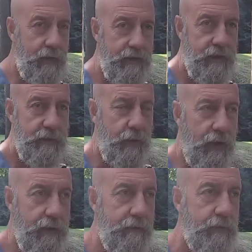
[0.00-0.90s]
makes sense, but
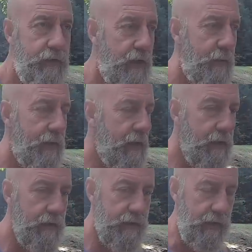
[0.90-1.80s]
I never thought about
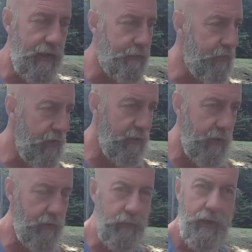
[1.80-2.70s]
any of this. I kept thinking
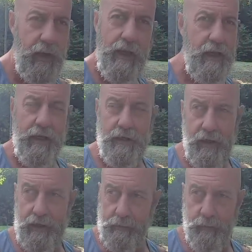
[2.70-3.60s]
about it
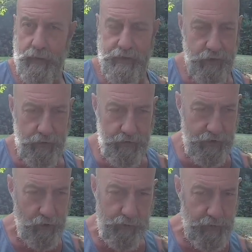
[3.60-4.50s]
a couple months ago, you
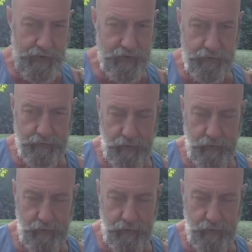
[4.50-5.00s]
towed Pistol